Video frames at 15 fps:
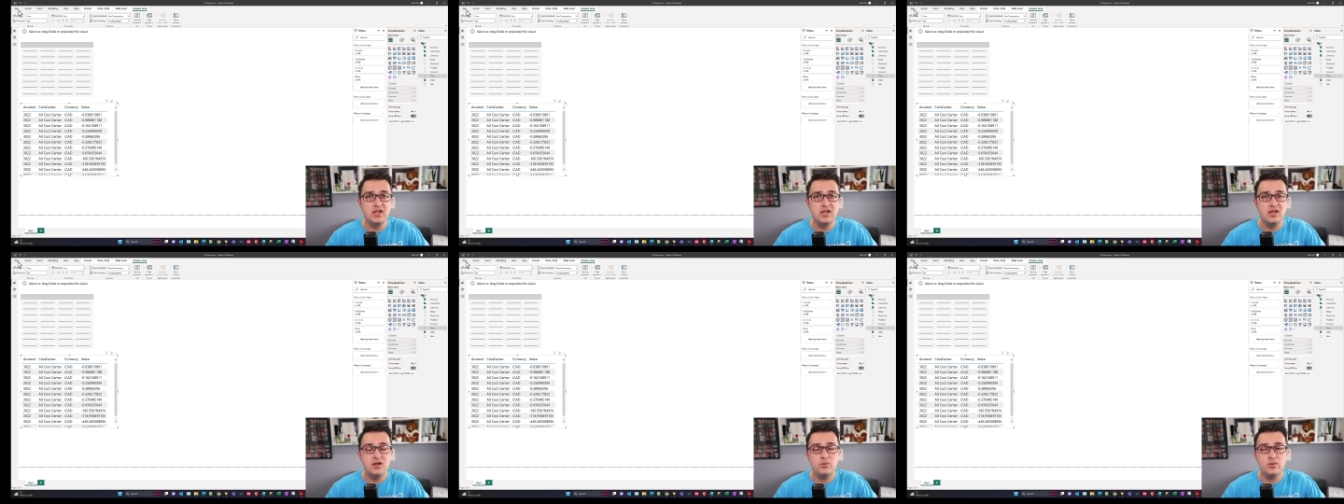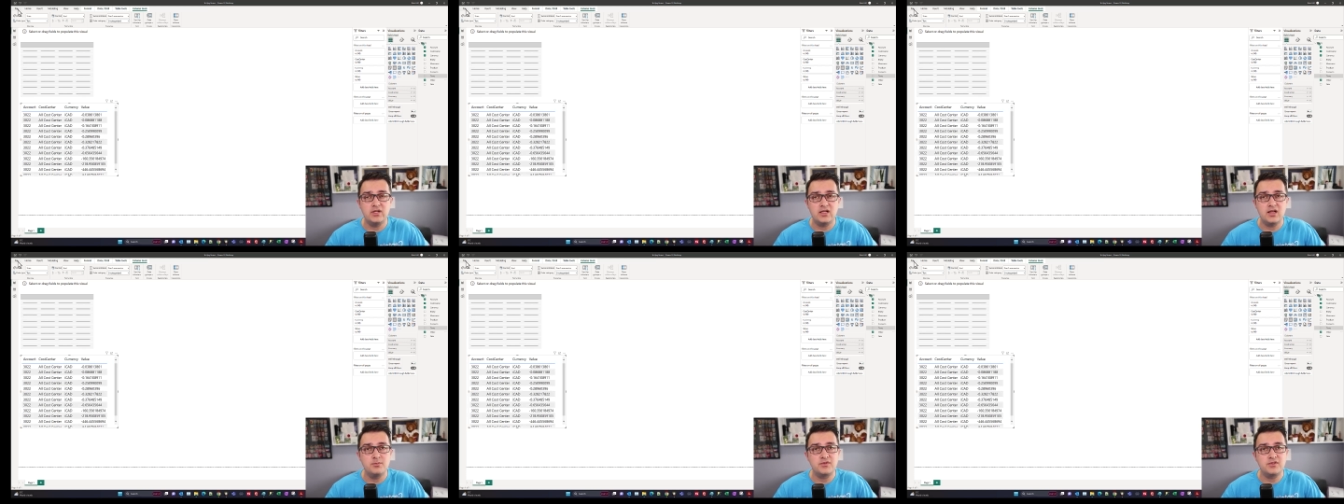When it
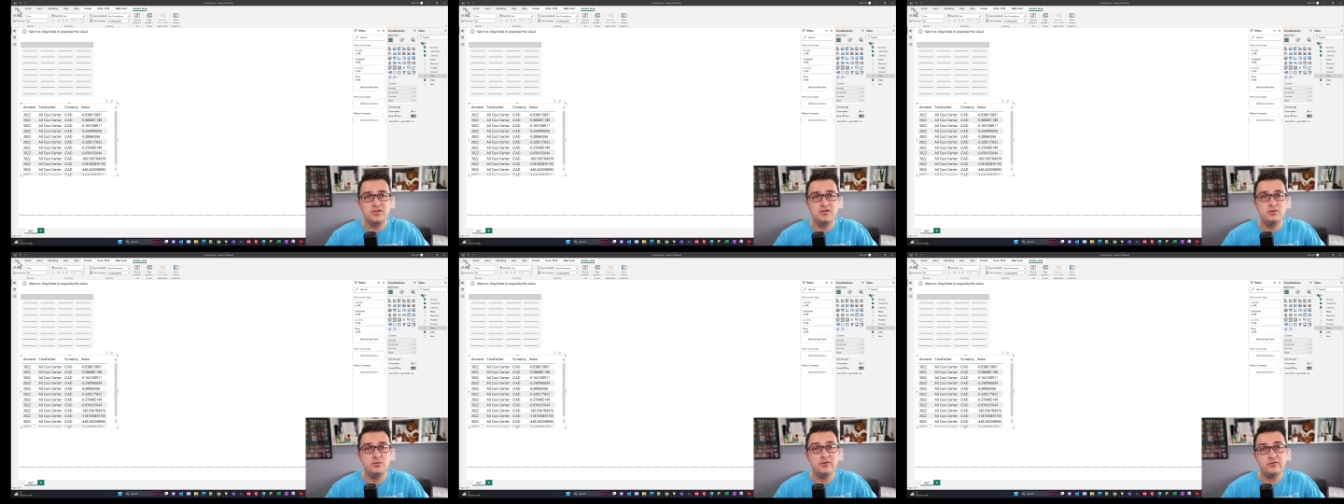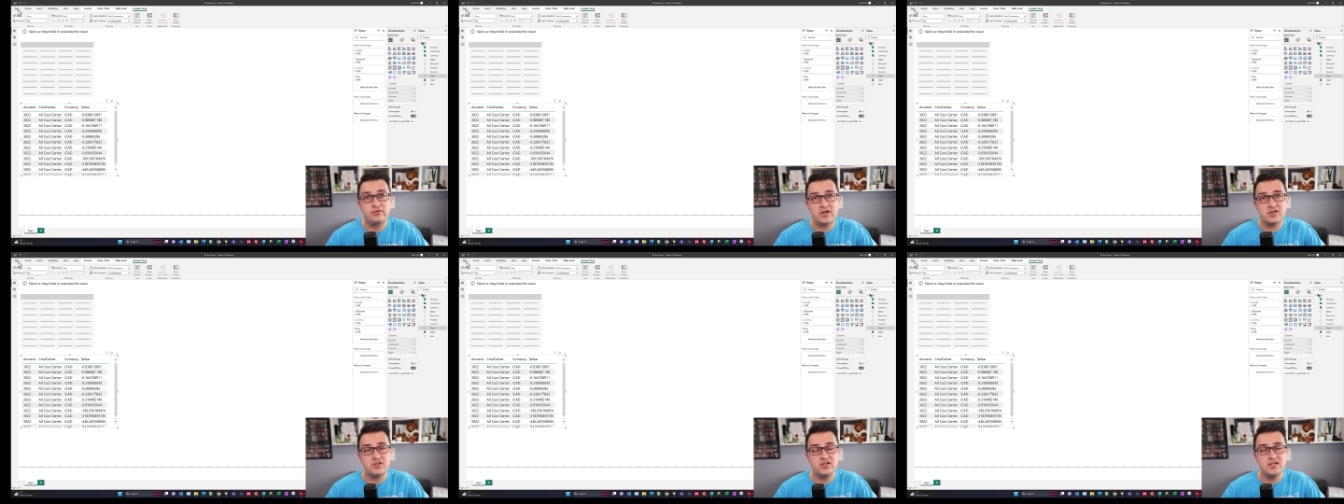comes to
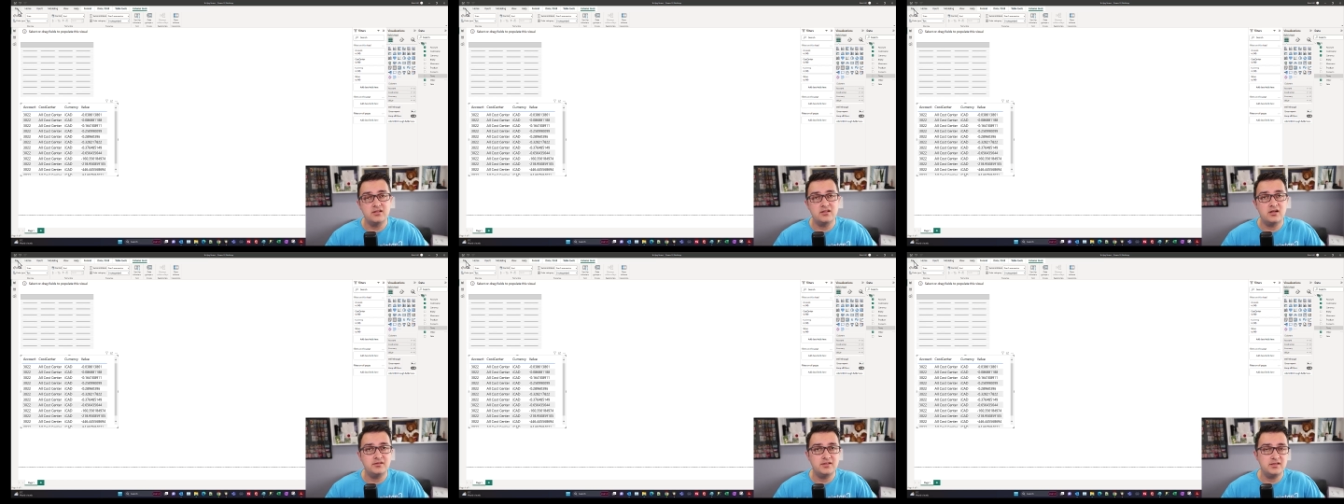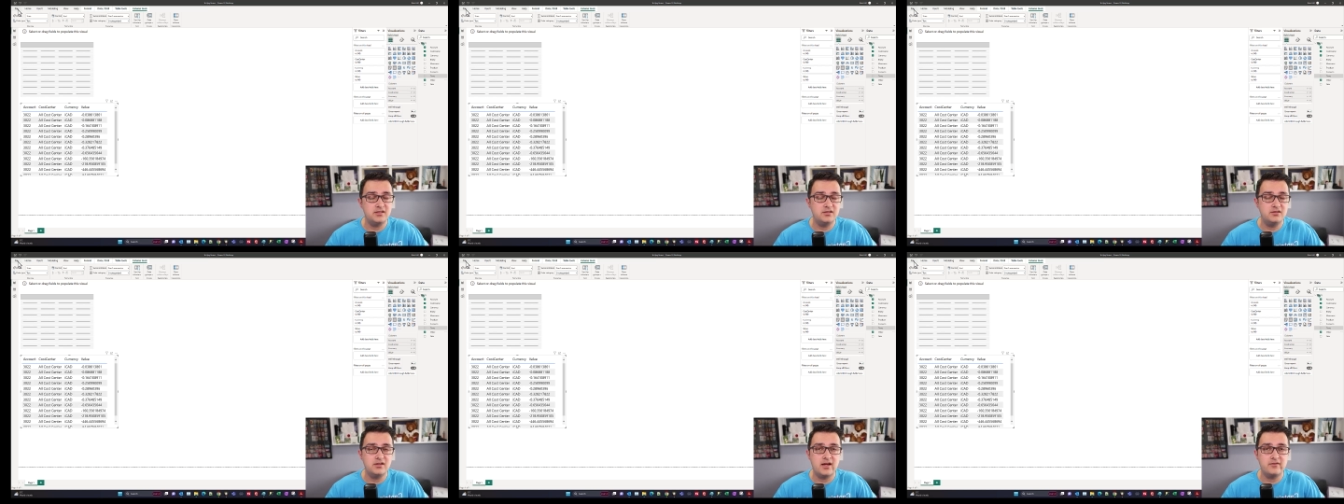refreshing it, I'll need
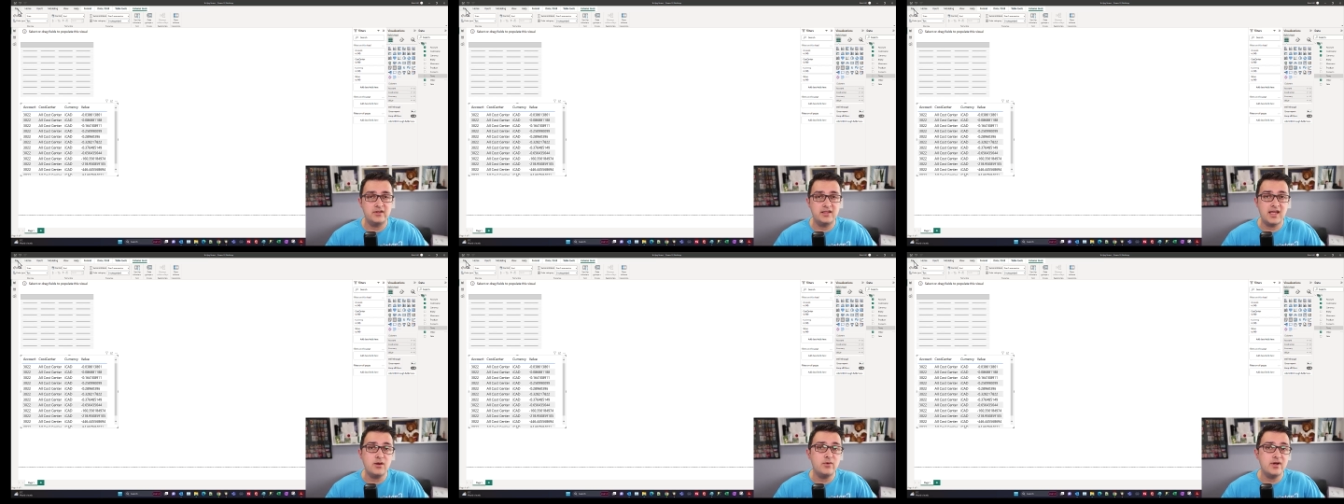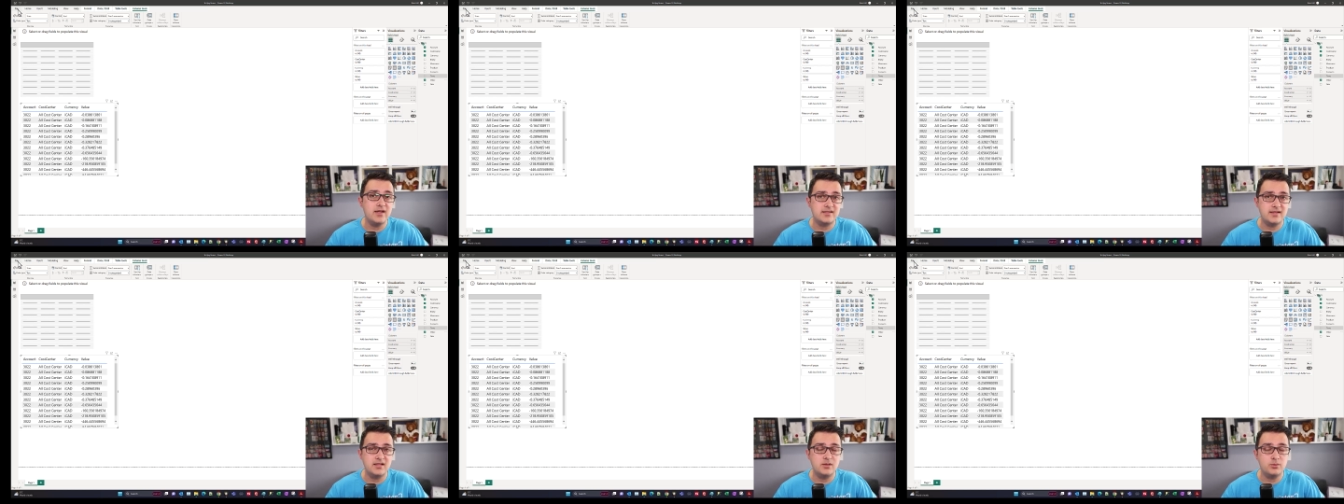to have a gateway
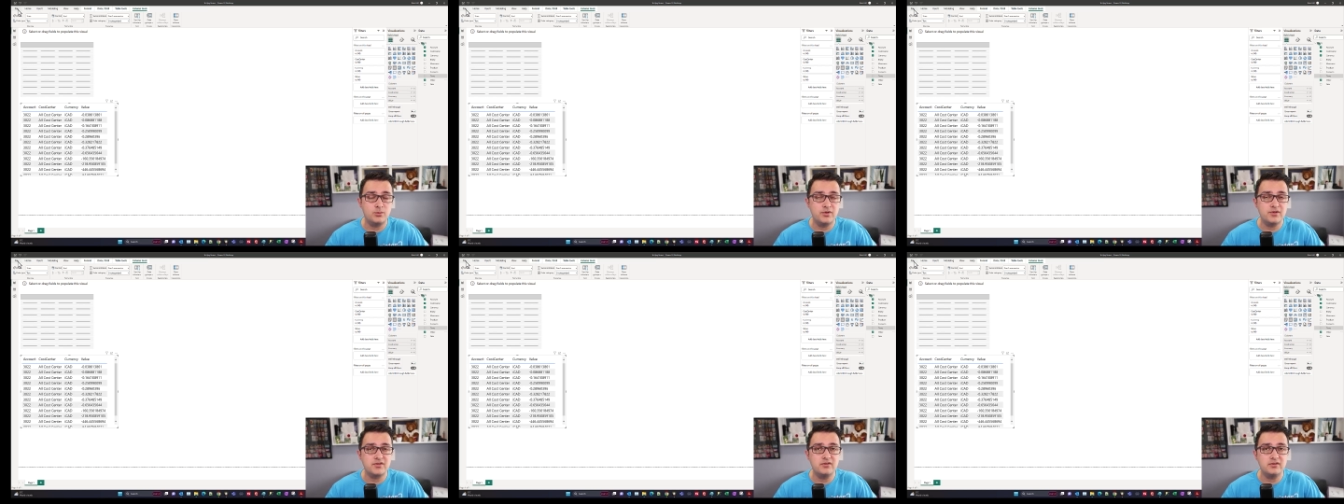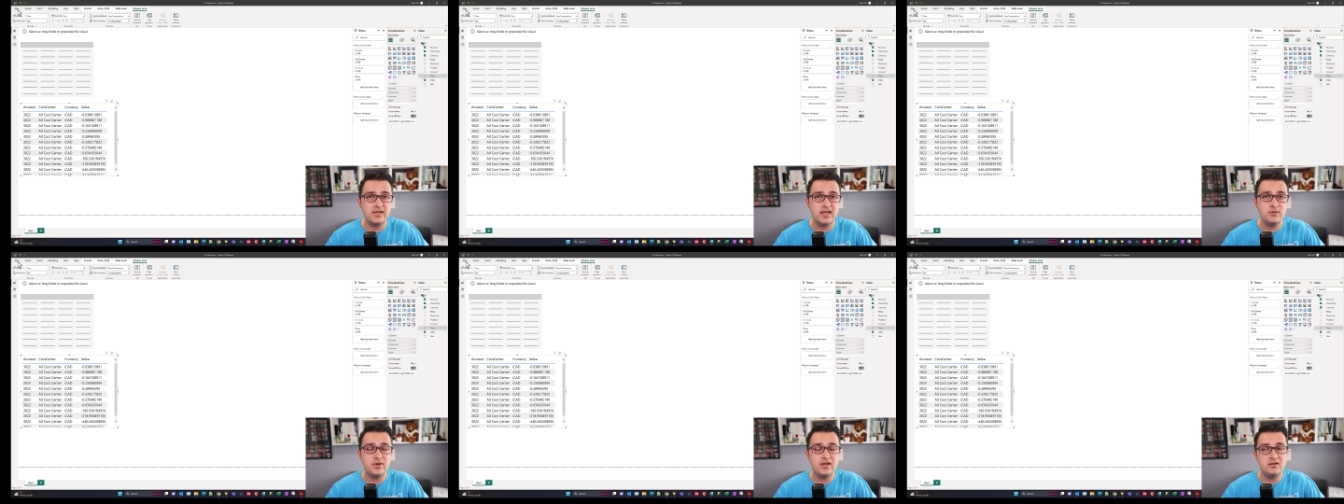set up, a personal
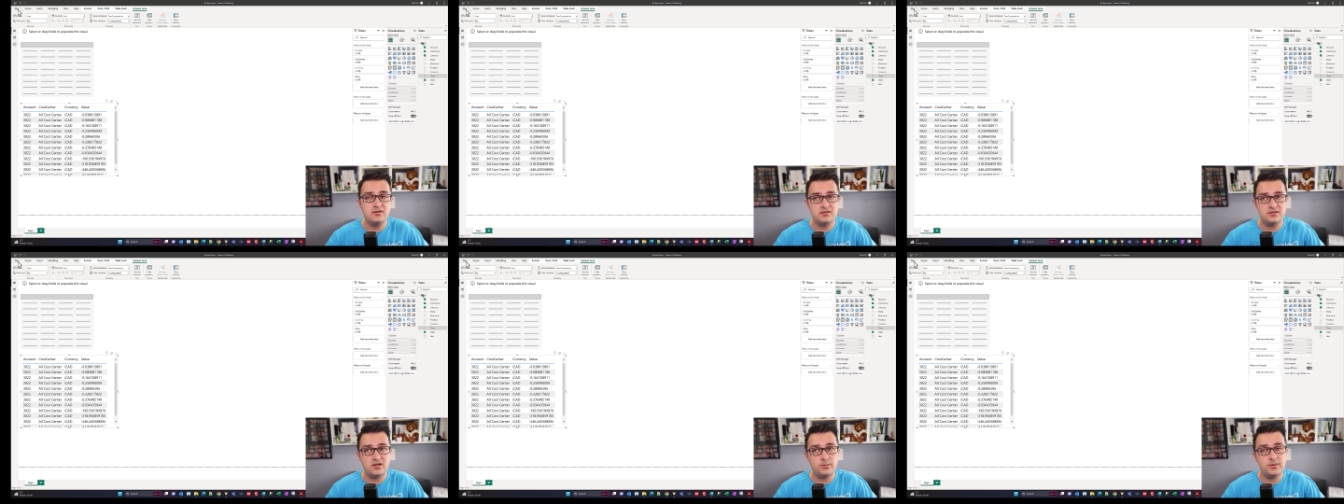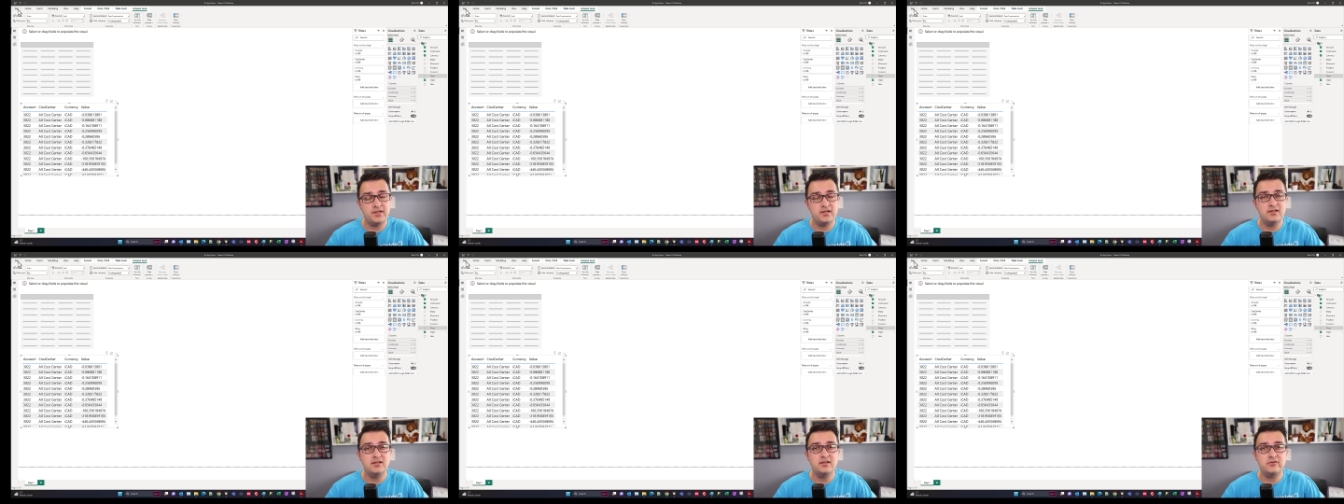gateway. I'll talk about
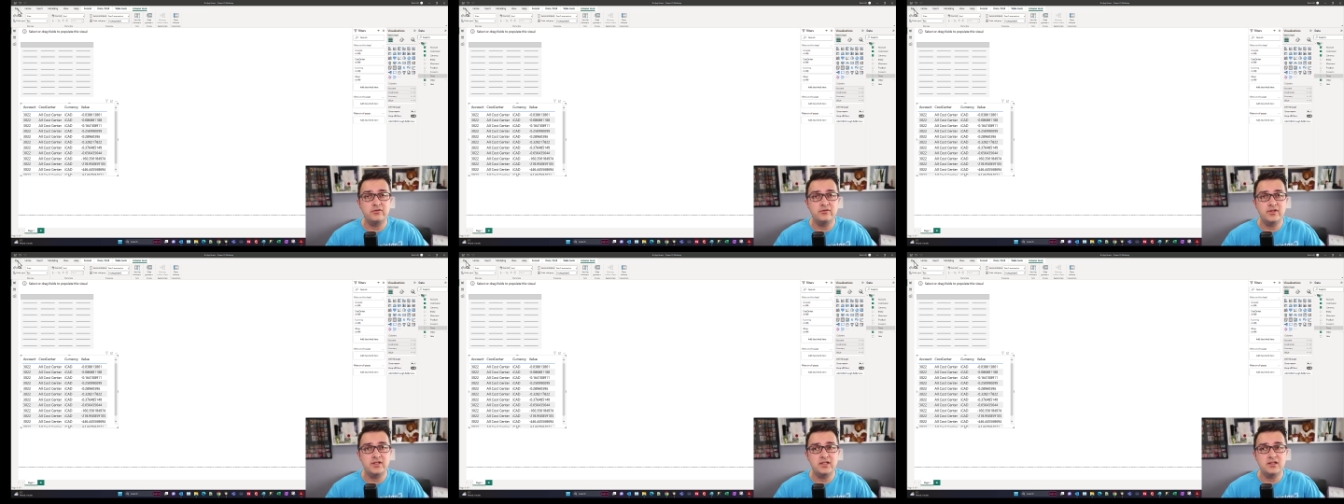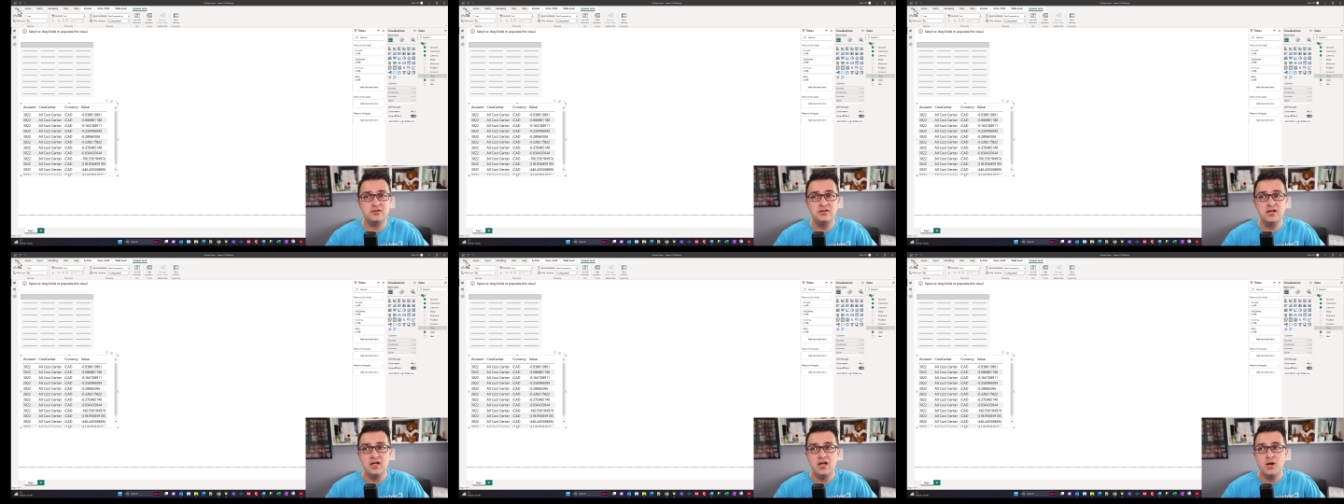that in a different
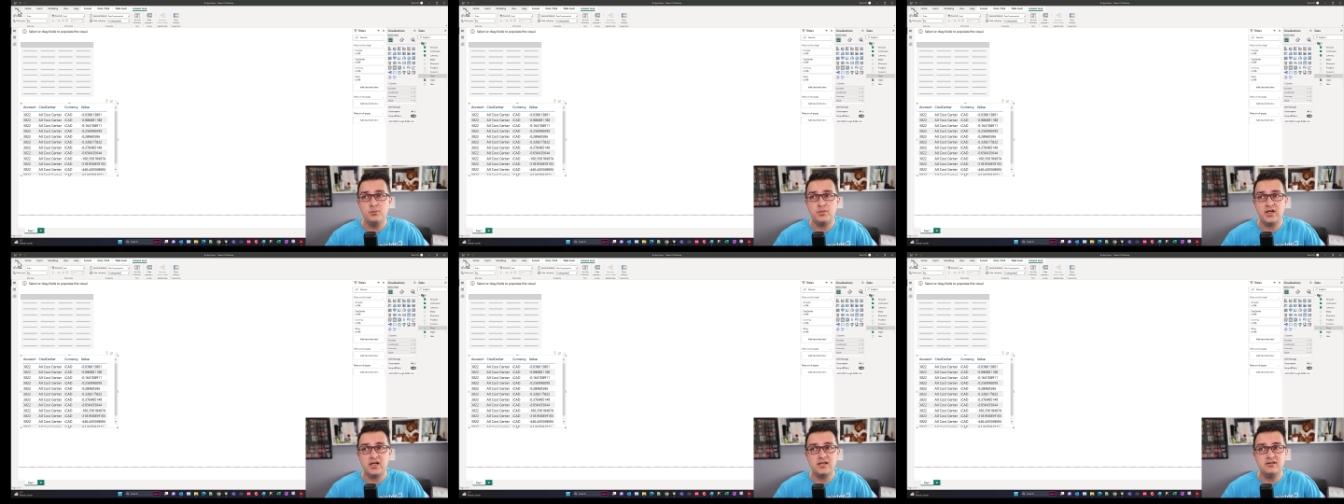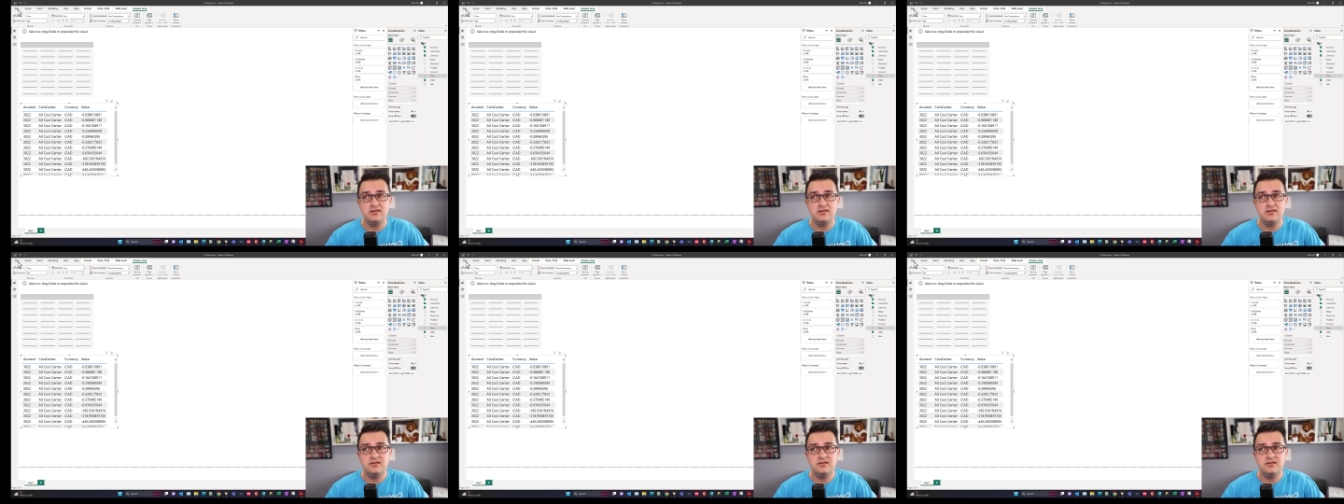video. But